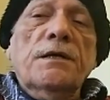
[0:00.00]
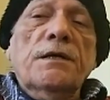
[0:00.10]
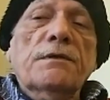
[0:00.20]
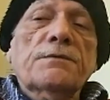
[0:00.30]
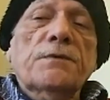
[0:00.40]
I
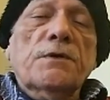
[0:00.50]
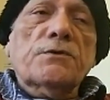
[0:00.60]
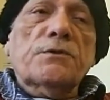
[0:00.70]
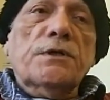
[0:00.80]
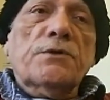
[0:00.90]
was
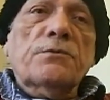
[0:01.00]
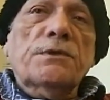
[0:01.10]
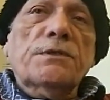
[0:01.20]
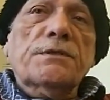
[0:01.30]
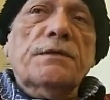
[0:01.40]
fortunate to
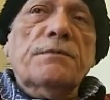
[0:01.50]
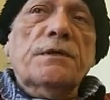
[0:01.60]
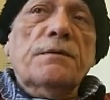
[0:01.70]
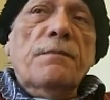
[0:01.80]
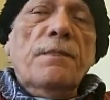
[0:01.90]
be his
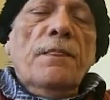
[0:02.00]
neighbor,